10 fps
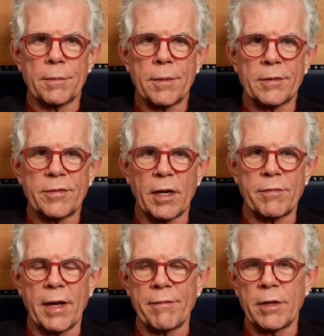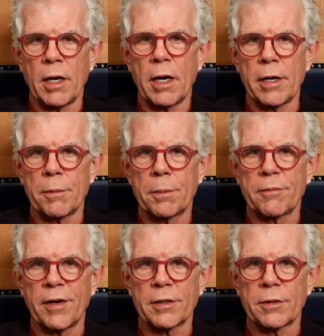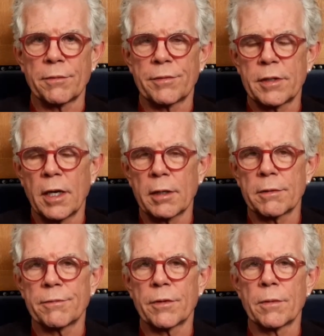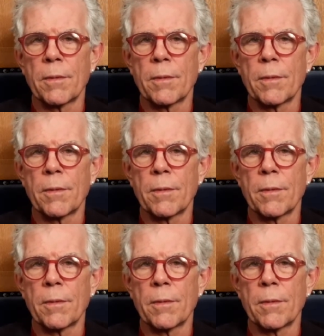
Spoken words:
instead of having to hire a professional photographer.